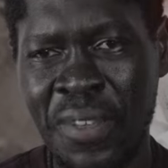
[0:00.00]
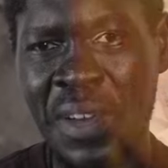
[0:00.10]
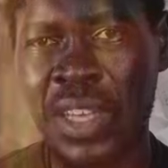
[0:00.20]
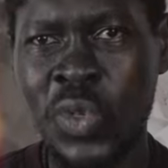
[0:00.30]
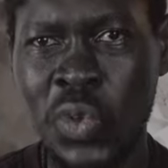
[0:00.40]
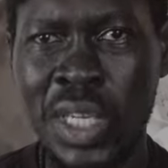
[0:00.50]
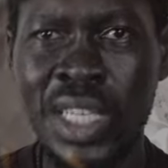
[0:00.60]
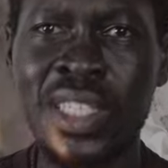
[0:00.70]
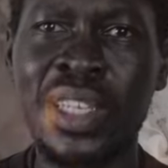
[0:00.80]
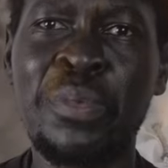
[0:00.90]
first one
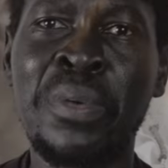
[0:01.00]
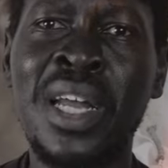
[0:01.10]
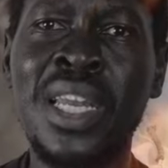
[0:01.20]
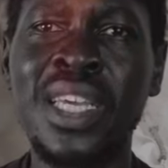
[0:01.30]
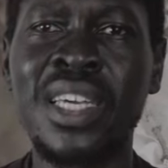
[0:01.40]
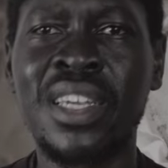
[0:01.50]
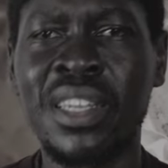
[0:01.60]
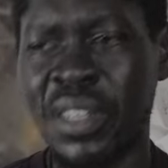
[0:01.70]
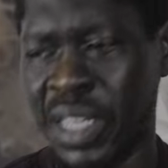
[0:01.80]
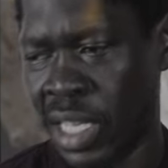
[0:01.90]
is the pranic,
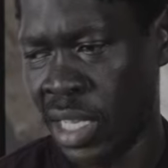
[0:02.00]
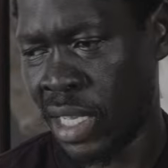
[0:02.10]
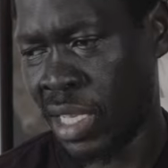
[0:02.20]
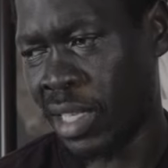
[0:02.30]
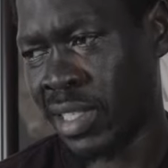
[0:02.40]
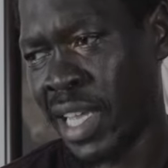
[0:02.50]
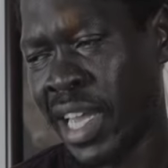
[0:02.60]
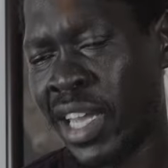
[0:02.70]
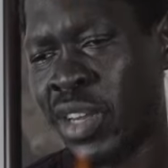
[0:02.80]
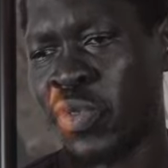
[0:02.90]

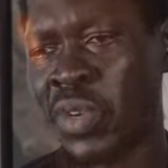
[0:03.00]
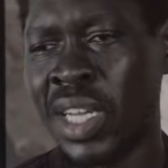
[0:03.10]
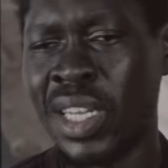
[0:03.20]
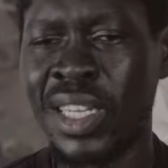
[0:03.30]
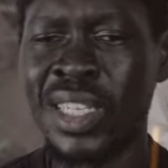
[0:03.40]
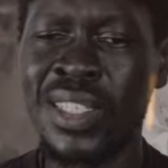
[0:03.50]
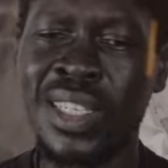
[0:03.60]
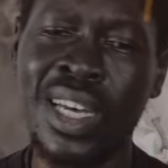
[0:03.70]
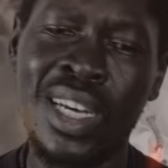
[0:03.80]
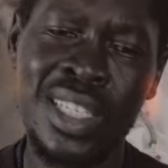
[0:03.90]
second one is
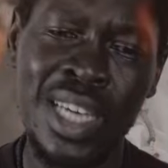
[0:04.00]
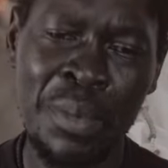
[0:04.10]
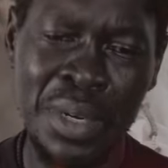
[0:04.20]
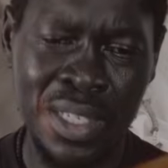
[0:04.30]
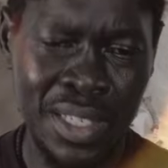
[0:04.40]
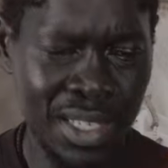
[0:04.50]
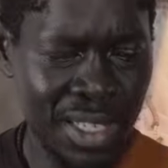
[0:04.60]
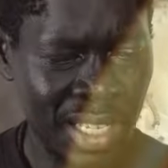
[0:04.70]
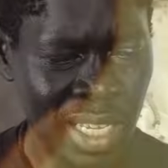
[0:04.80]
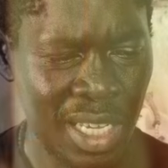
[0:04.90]

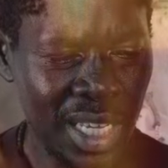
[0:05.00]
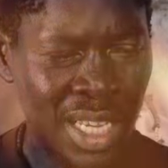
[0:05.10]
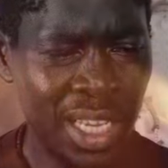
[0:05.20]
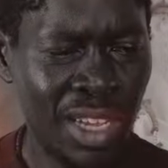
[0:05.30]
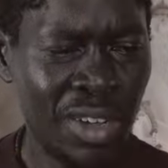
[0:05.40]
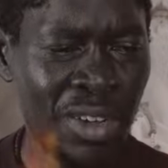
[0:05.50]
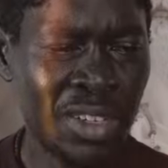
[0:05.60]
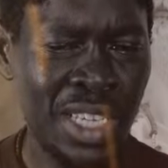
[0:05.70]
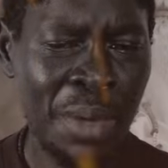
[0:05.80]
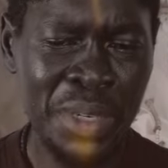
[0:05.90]
tamas or
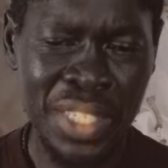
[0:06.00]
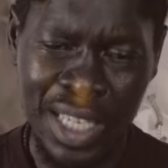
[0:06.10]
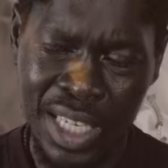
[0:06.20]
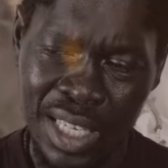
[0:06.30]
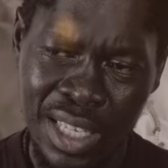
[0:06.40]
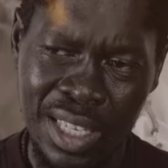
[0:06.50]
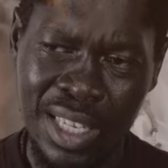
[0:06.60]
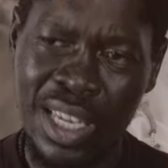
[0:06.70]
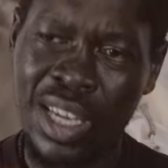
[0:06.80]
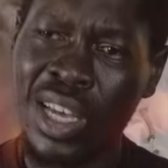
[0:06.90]
tamasic,
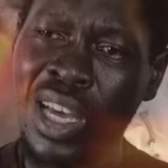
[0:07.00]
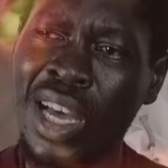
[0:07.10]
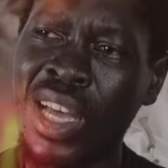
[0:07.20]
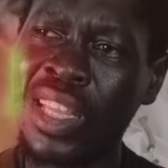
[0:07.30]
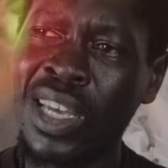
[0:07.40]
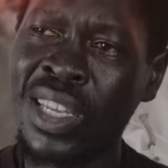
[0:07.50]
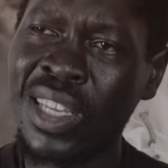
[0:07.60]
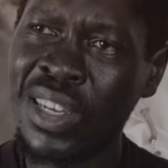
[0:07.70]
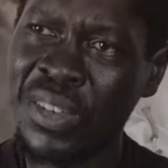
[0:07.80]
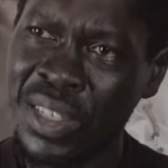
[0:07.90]
and then
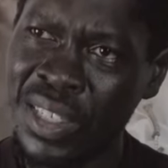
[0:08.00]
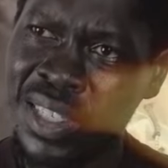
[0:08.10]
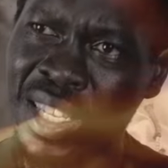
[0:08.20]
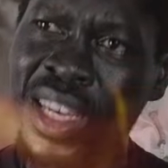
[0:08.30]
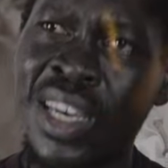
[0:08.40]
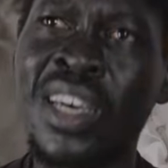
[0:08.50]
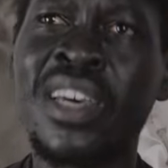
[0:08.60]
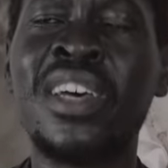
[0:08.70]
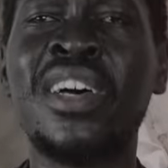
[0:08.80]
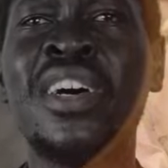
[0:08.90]
there is the
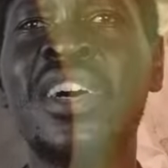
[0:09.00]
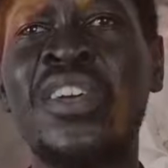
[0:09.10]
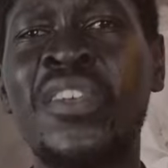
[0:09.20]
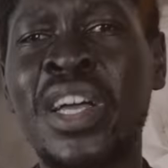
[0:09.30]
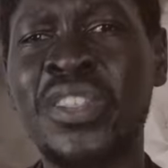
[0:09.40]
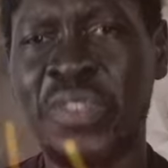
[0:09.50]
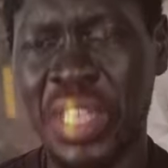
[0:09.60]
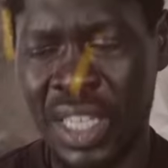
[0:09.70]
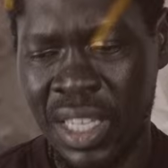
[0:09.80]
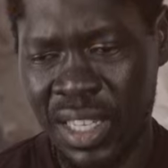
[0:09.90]

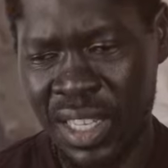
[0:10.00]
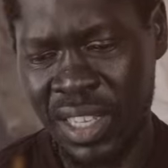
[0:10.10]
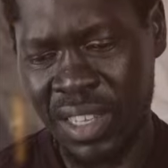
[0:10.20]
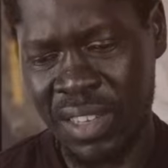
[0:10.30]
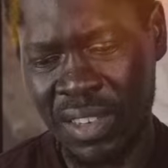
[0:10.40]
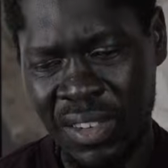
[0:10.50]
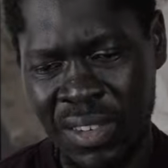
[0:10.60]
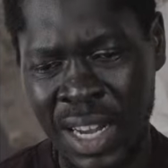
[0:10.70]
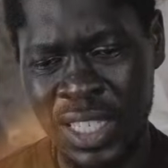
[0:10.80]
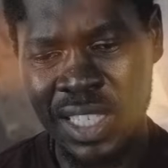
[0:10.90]

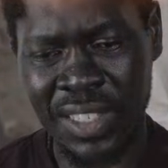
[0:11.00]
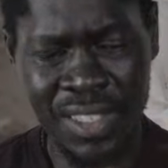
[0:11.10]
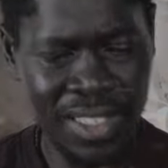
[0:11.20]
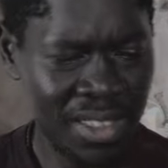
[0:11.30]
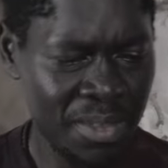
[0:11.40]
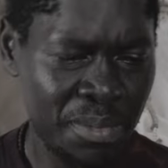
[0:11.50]
rajas.